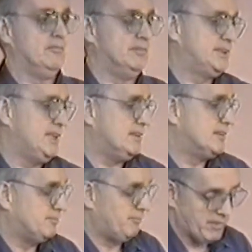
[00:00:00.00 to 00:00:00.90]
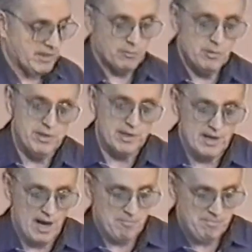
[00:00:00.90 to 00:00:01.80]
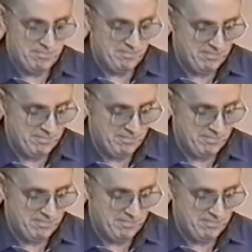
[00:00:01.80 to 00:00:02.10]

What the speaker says: will cease. There will be a calm.